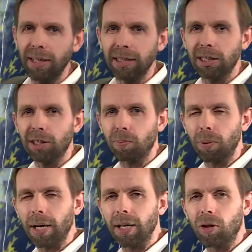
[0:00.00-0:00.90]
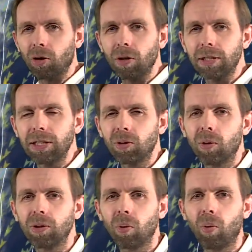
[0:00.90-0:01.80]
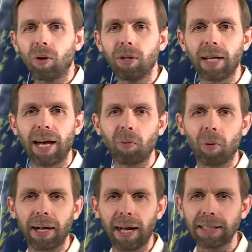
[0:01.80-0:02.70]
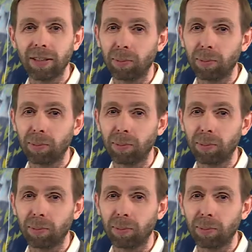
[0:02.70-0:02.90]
spreading across in towards Auckland and Waikato.